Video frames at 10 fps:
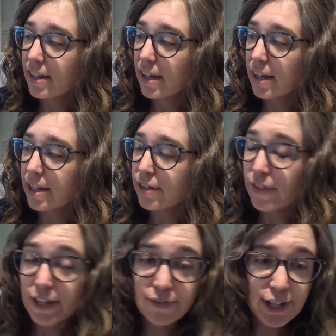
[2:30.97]

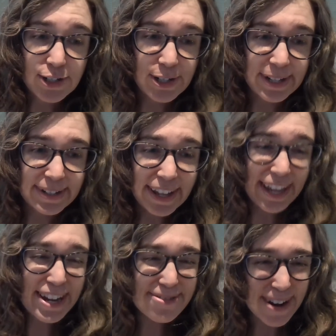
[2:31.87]
fan fiction
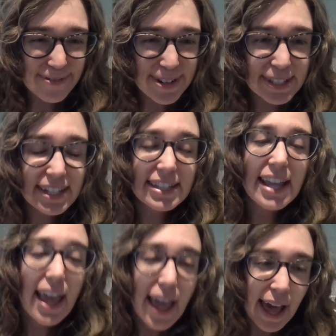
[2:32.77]
references.
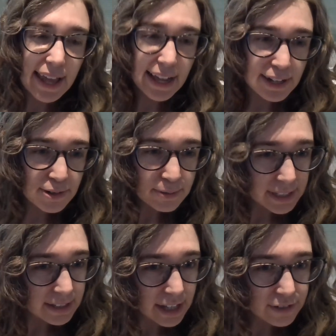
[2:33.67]
And I don't
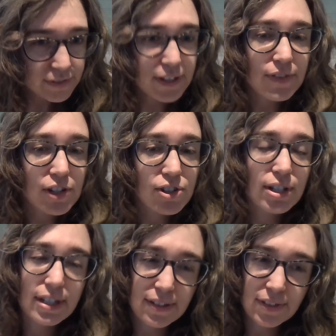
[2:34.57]
read a lot of fan
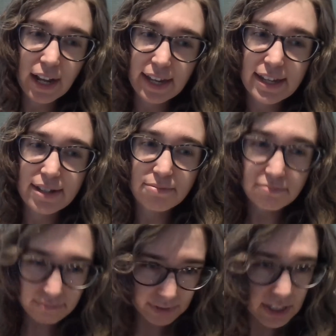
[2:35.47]
fiction, even I
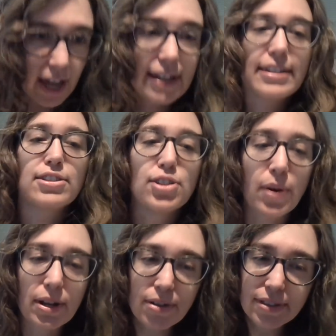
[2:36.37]
got it. So
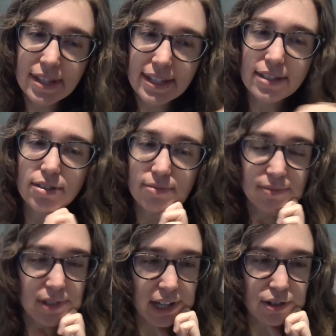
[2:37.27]
I don't think
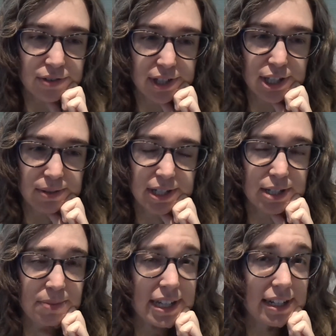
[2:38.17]
you need to
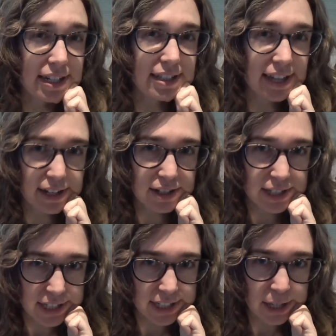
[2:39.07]
be an insider
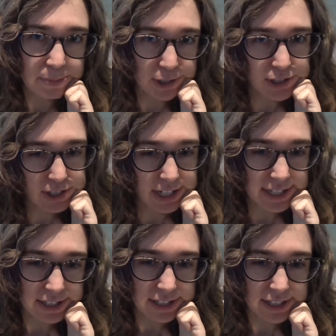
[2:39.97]
to
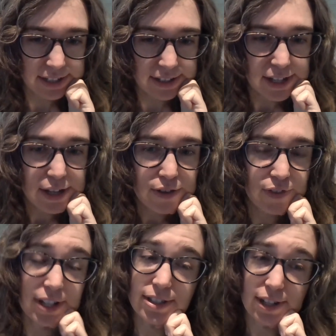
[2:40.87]
appreciate the
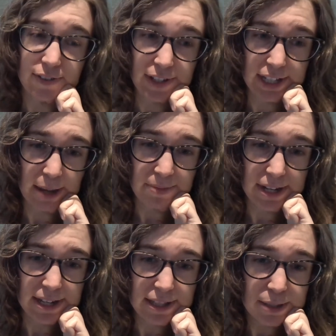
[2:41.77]
fun stuff that's
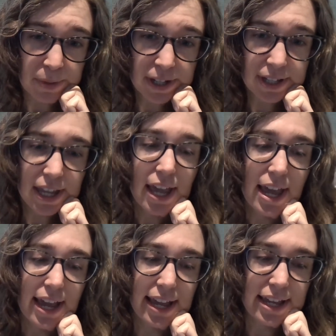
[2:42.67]
happening in this book.
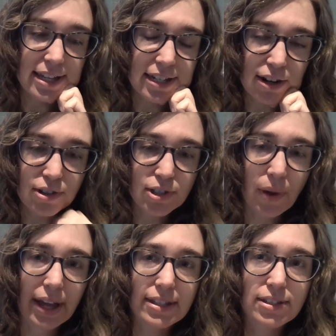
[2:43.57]
And it also
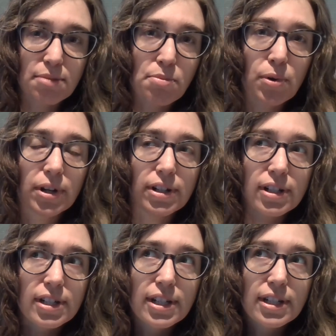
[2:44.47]
has some more,